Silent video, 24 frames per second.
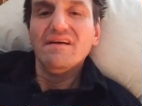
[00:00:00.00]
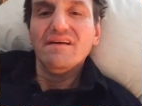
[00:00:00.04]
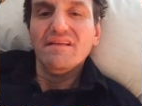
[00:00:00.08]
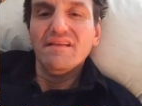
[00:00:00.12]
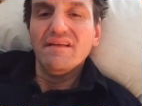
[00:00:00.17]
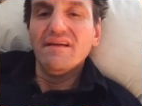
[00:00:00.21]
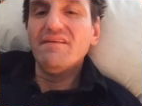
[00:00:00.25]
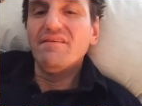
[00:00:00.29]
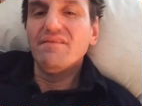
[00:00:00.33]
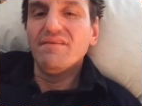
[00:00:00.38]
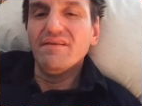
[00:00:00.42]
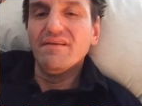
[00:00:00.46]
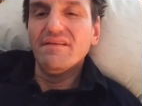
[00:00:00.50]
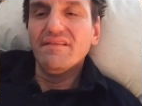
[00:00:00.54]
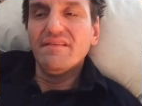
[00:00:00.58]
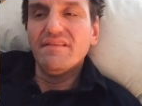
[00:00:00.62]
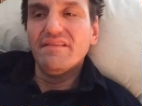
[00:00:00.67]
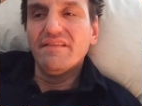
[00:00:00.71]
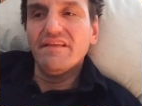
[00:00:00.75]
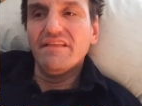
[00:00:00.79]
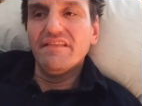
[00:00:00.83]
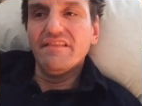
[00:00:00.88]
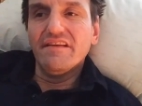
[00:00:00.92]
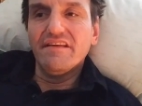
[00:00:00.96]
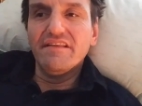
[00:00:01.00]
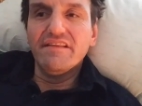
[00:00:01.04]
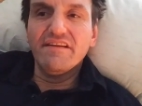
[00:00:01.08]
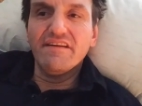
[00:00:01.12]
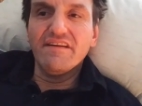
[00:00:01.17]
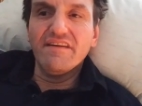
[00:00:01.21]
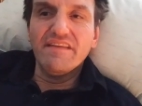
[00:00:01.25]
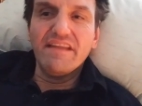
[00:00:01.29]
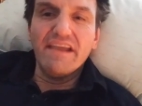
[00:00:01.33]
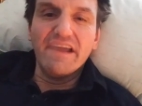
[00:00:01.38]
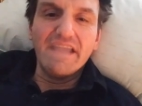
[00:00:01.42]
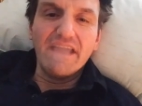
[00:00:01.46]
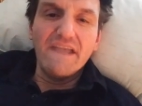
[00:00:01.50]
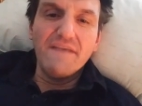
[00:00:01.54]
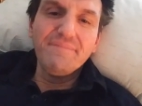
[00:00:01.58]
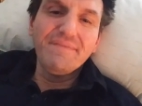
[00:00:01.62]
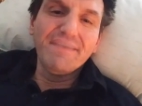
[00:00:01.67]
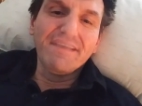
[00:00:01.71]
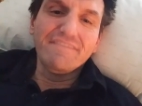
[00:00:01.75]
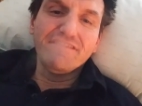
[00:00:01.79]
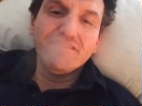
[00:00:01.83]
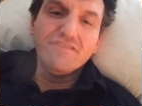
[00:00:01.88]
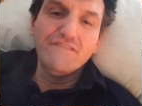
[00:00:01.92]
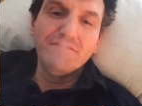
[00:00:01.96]
They're they're like
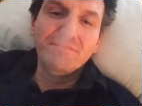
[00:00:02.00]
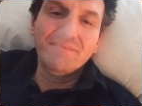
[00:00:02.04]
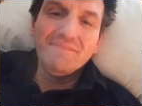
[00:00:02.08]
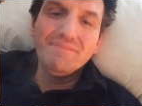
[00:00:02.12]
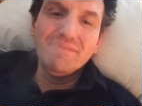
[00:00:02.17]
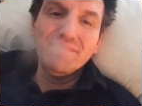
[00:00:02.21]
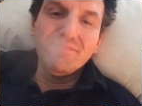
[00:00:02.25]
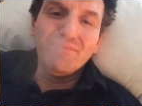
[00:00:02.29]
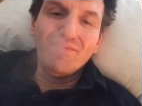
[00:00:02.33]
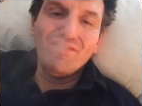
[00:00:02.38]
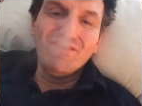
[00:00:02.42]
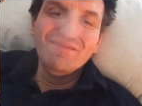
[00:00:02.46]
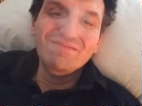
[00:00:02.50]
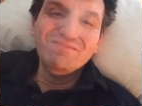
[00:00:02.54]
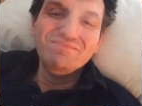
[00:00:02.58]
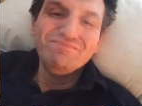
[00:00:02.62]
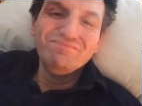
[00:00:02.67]
epic stupid people.